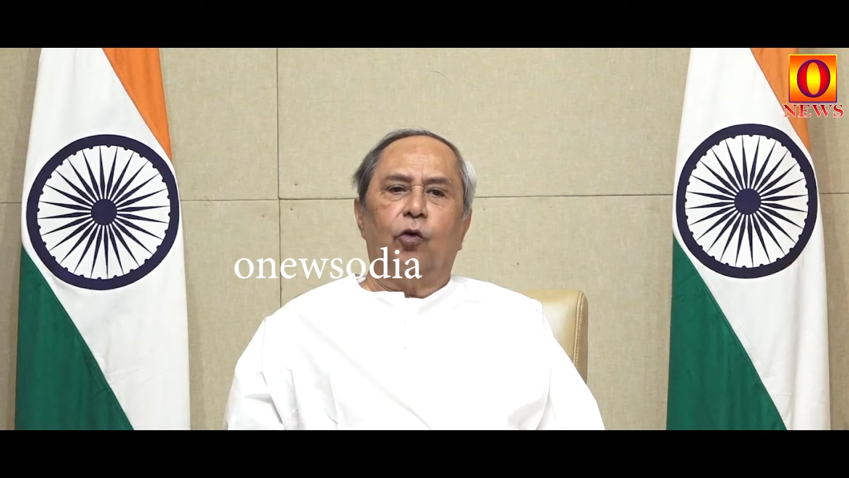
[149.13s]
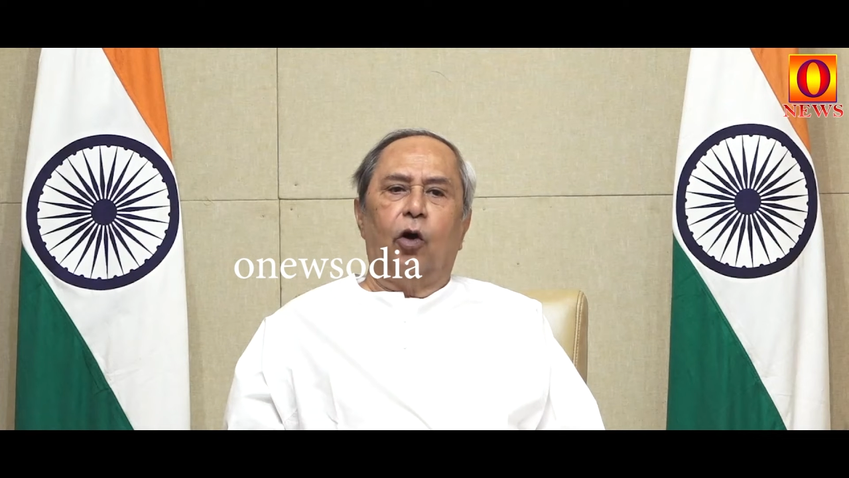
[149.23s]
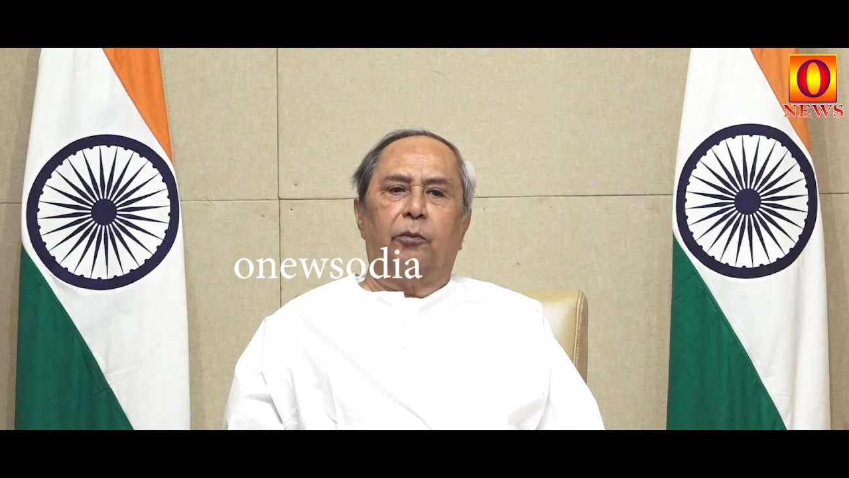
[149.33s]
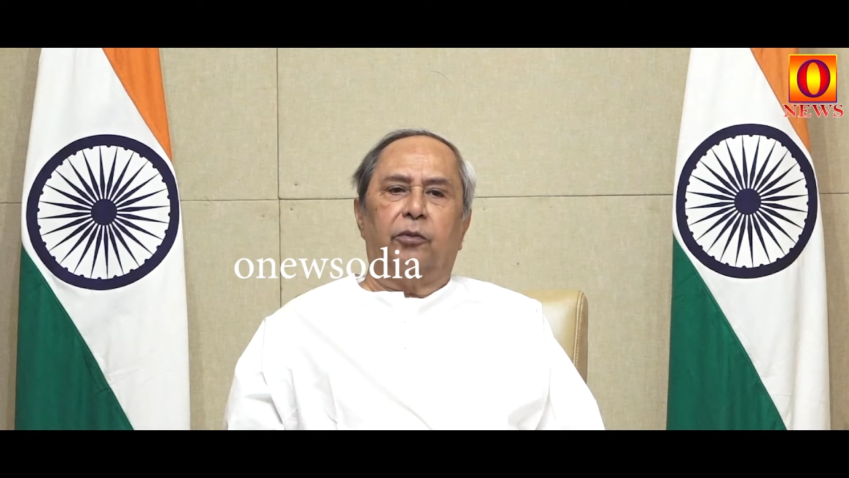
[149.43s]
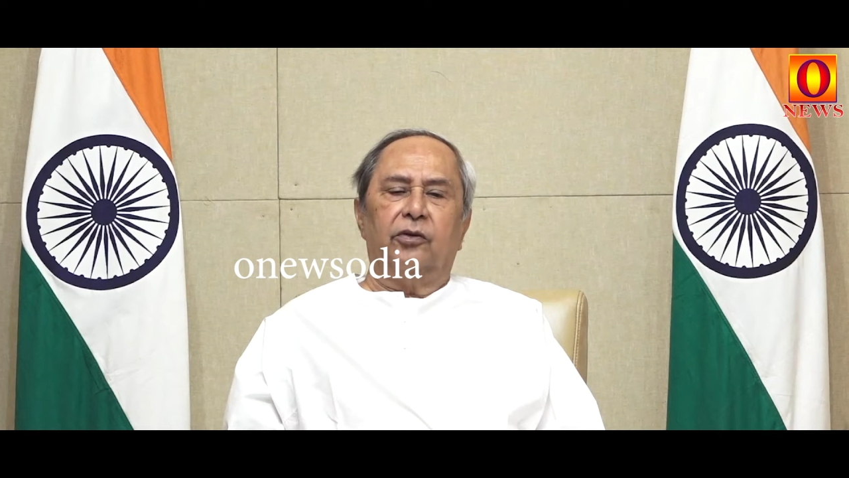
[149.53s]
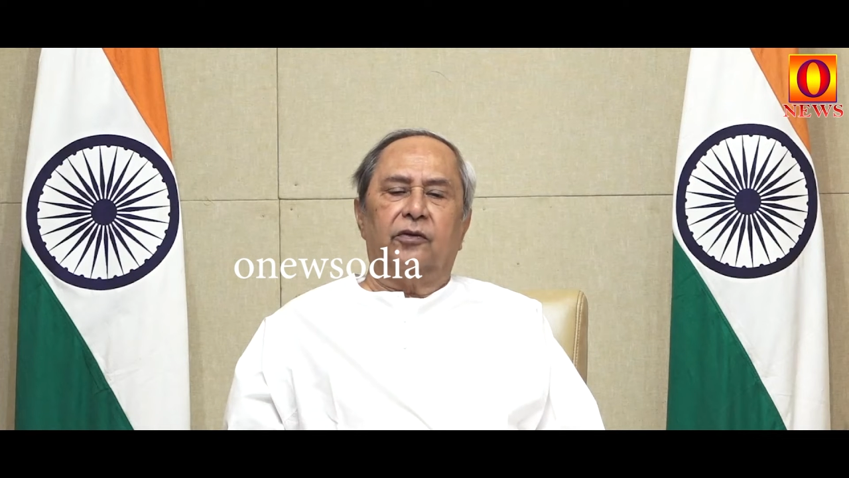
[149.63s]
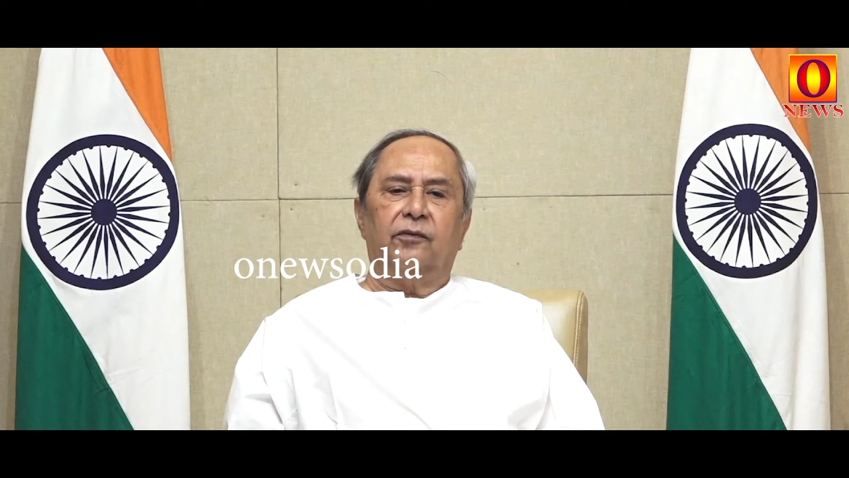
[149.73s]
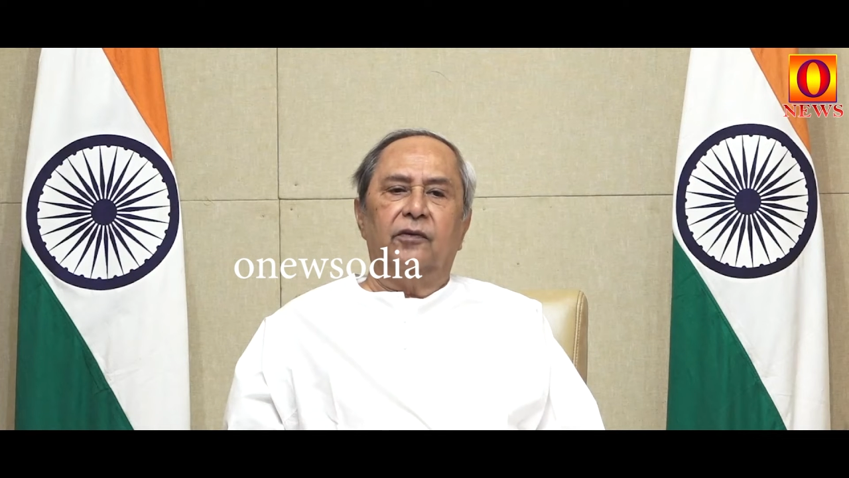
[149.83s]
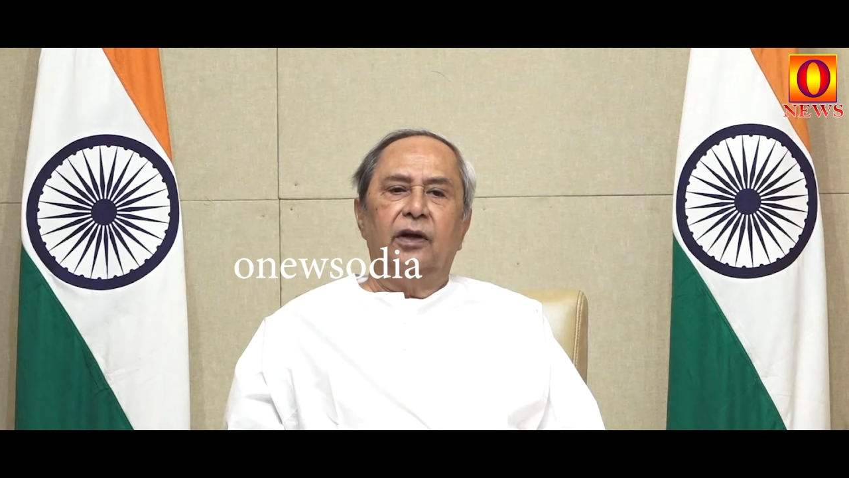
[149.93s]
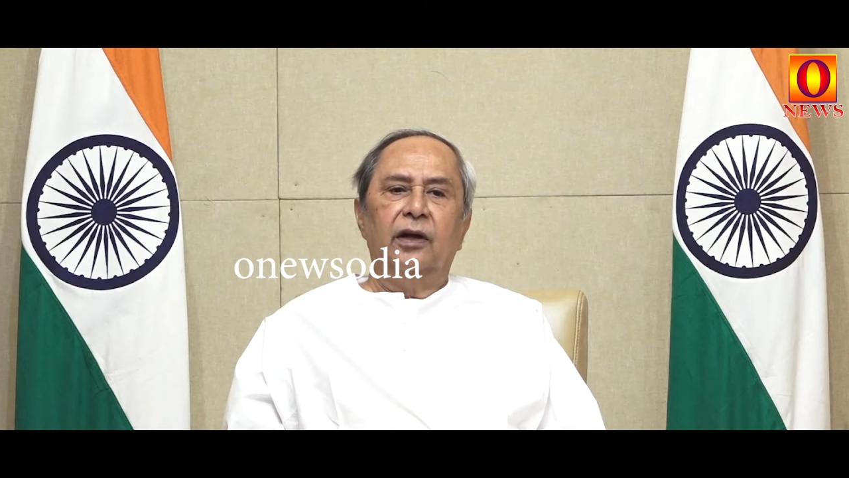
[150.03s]

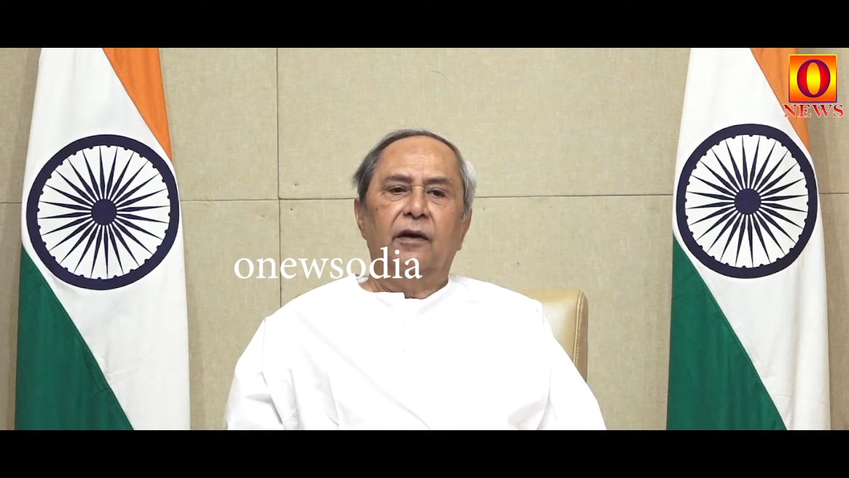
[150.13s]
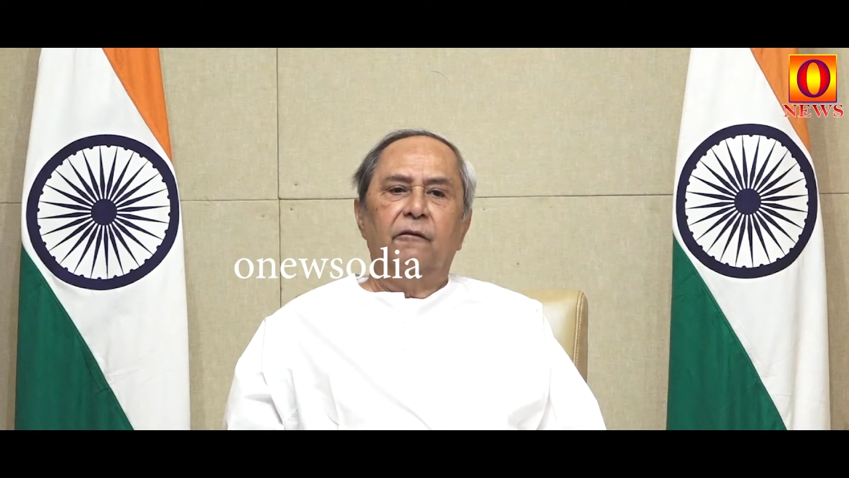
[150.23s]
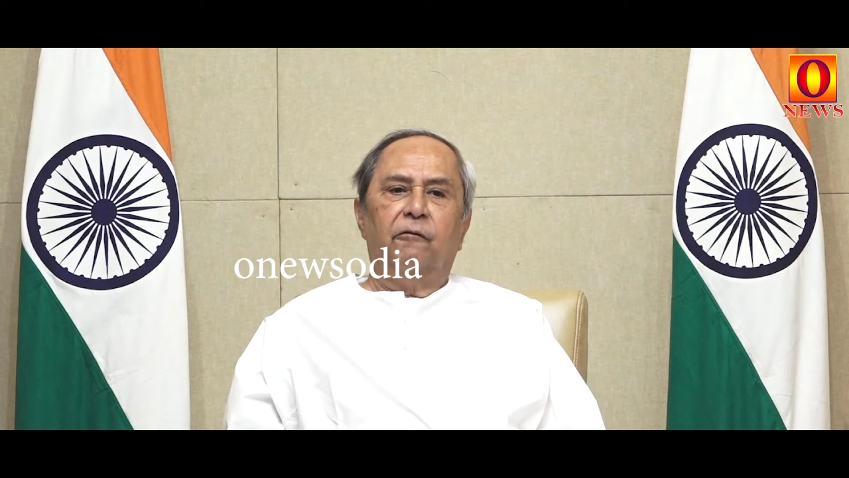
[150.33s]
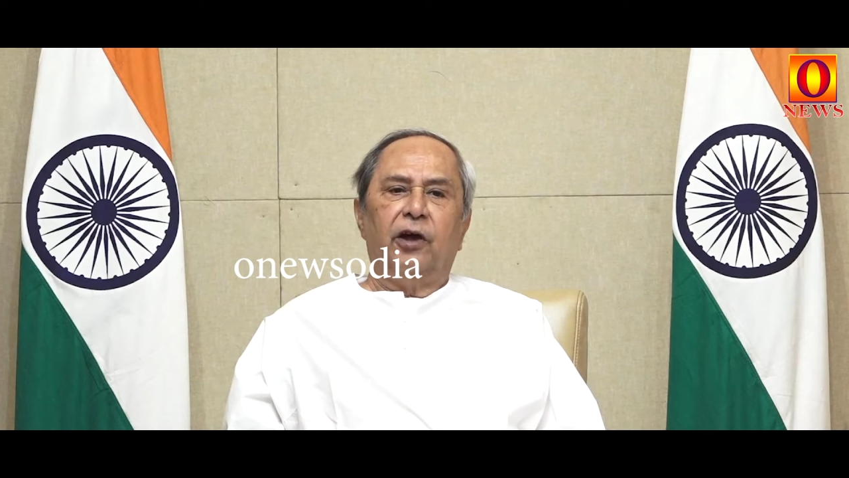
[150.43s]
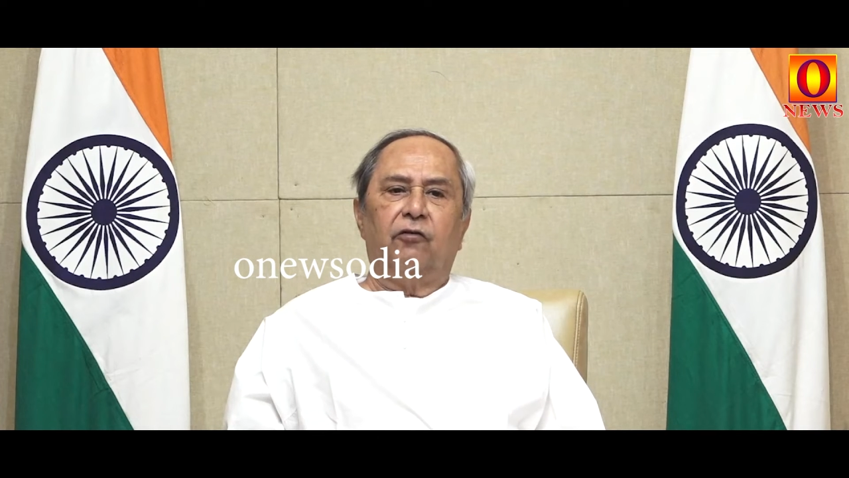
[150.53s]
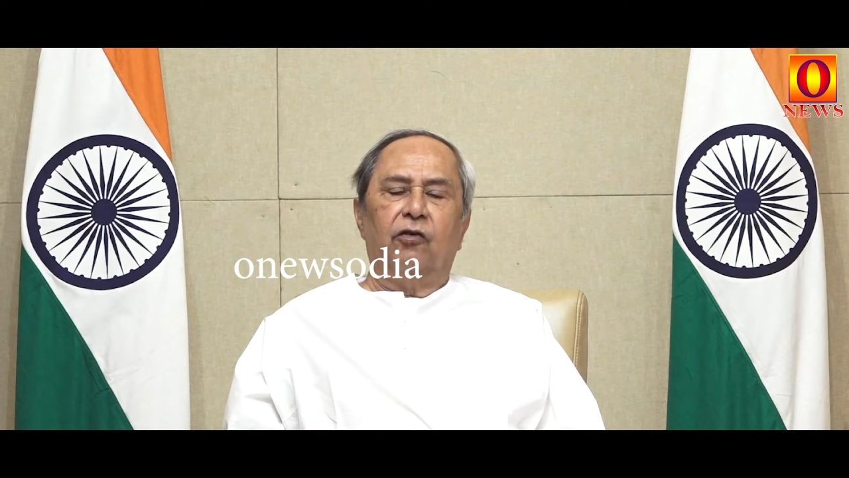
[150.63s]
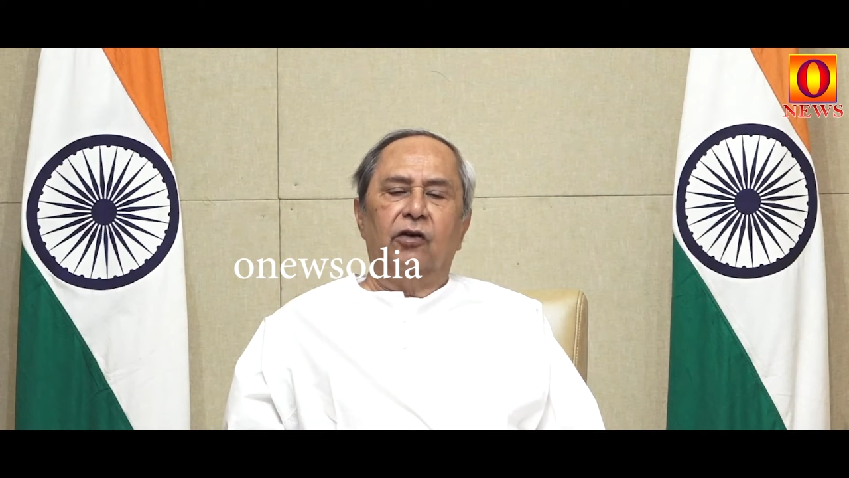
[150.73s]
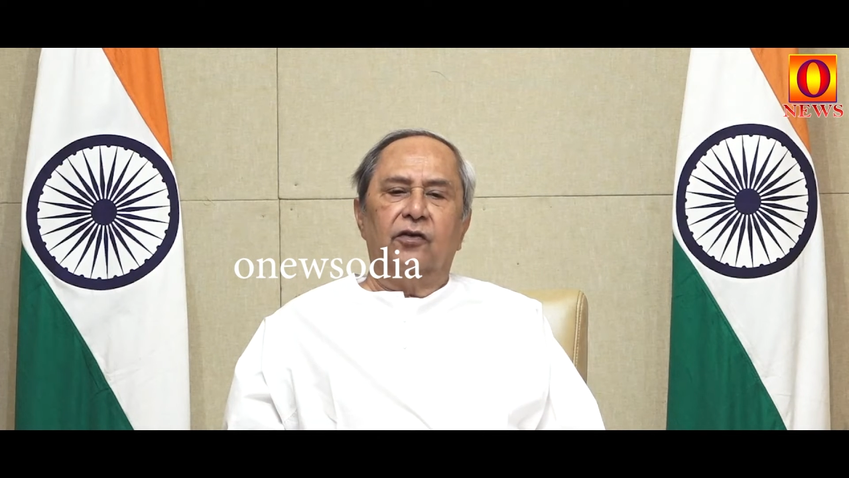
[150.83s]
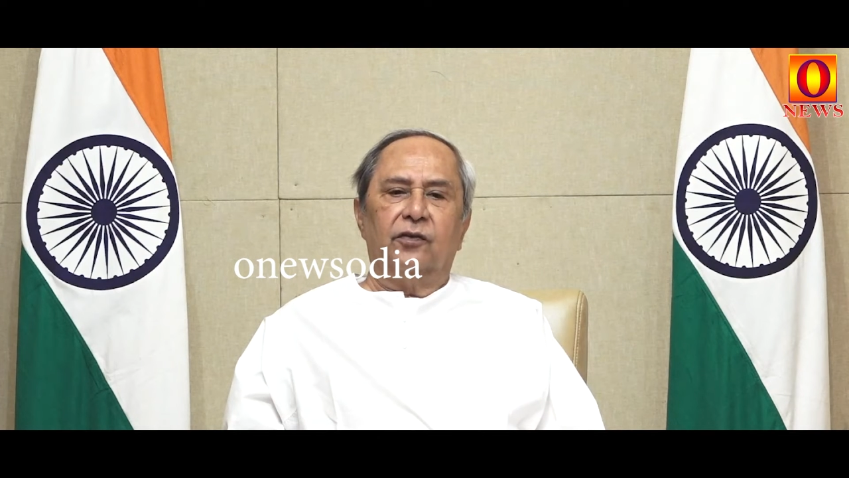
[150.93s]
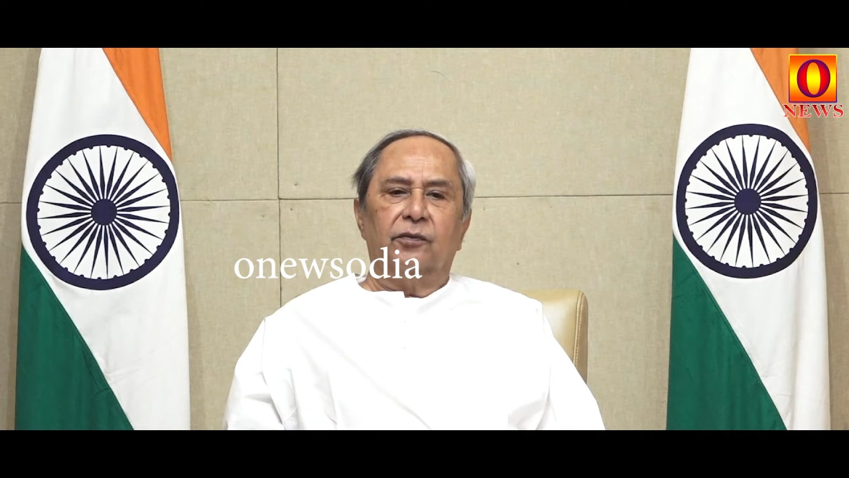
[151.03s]
cooperative
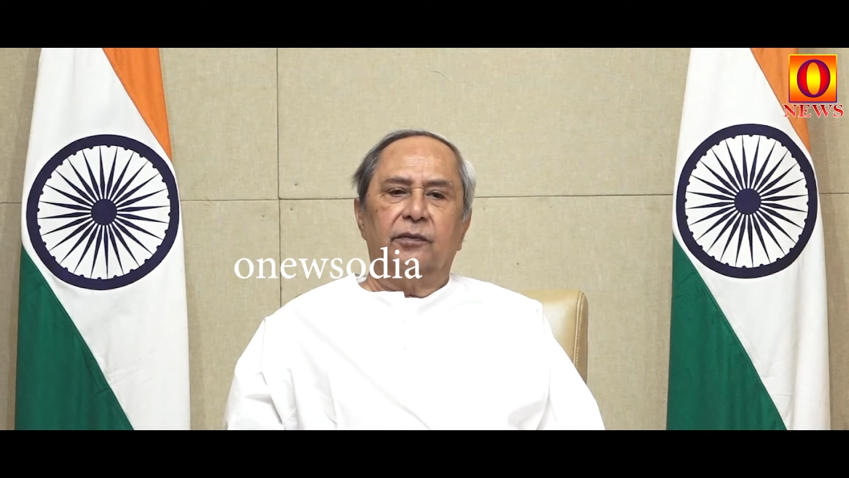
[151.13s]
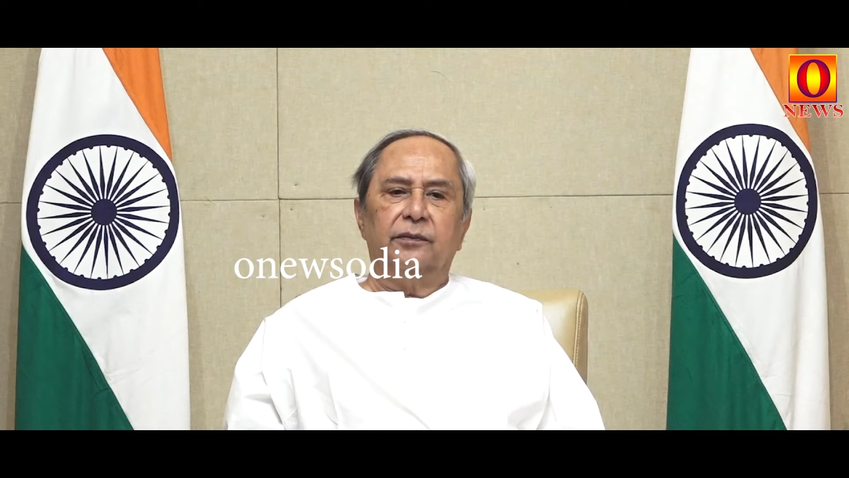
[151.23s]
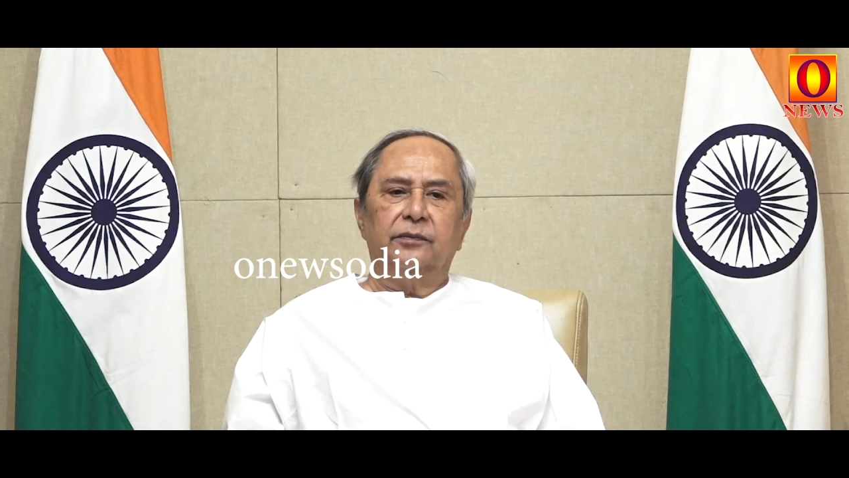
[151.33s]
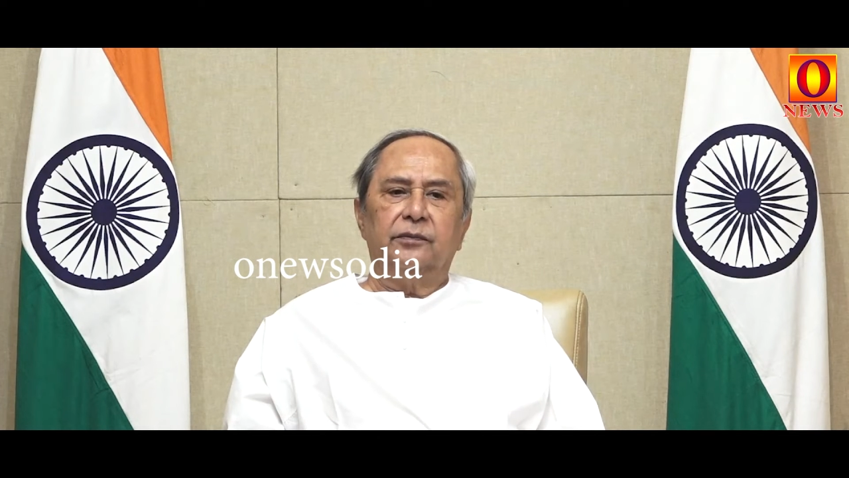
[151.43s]
federalism.